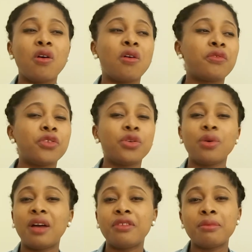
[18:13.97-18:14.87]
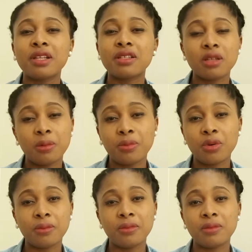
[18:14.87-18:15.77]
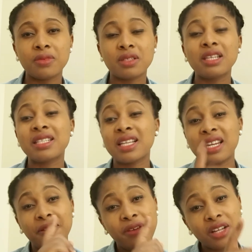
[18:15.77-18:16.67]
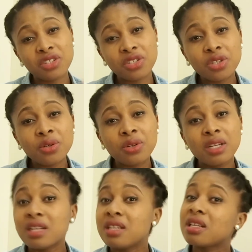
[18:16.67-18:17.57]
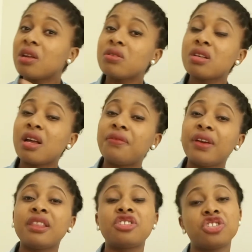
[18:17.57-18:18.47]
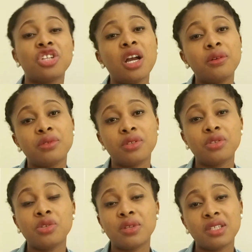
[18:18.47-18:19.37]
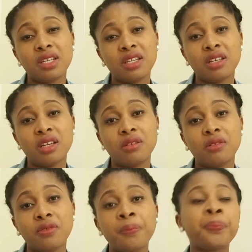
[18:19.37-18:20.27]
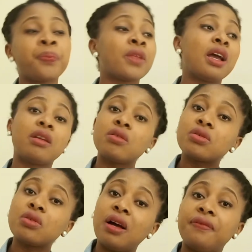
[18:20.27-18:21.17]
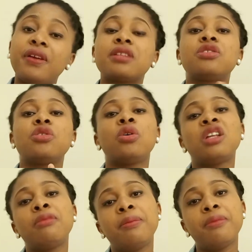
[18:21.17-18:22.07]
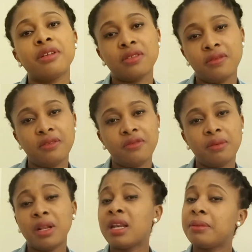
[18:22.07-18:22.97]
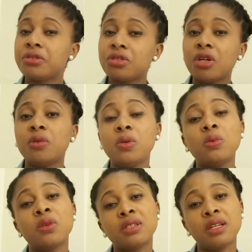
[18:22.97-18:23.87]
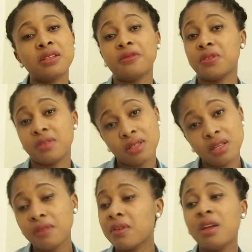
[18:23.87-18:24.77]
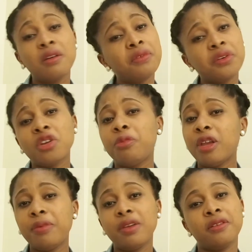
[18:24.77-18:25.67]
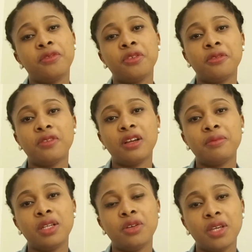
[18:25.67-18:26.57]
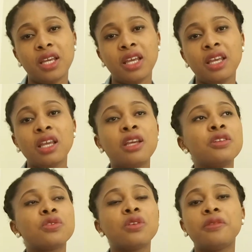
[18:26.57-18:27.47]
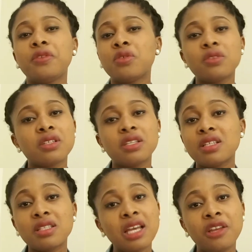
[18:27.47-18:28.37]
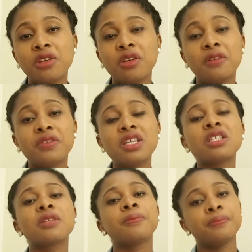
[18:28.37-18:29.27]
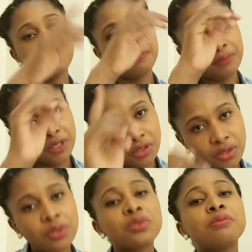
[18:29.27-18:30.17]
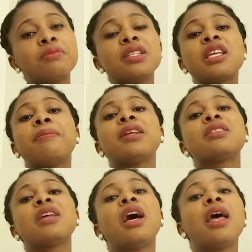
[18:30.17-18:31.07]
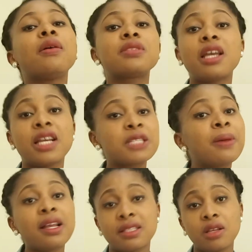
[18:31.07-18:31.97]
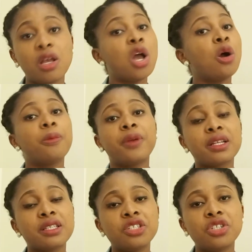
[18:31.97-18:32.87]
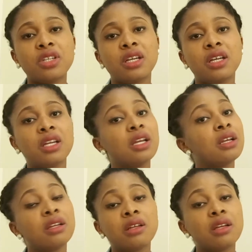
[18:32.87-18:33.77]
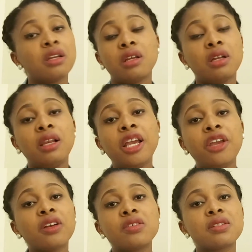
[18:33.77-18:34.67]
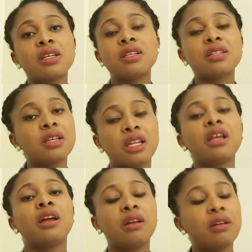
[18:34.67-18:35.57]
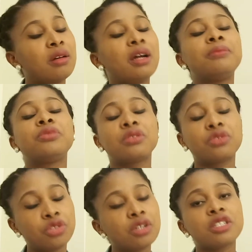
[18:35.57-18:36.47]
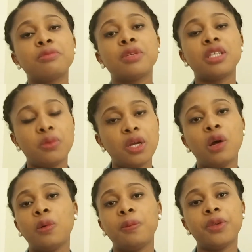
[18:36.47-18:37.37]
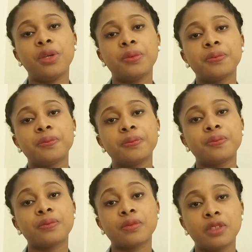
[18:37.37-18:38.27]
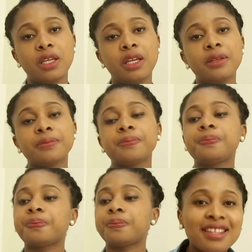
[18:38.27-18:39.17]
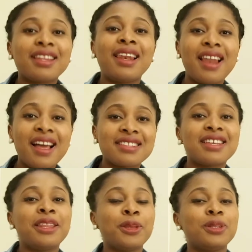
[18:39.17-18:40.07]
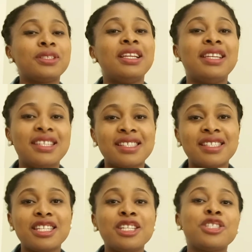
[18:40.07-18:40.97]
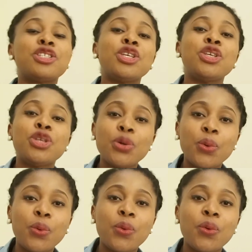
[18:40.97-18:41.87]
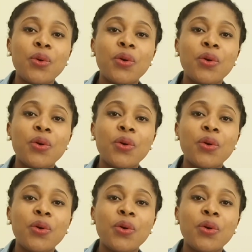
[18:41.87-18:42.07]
of you having mental problems. It can affect you. It can also affect the child you are taking care of, and also affect the other members of the family. And I'm sure you wouldn't want that for yourself, for your baby, and for your family, okay? So if you noticed any of this, be sure to meet a mental health expert, a practitioner. Lay your concerns, and trust me, they will help you. Okay? The last and not the least is you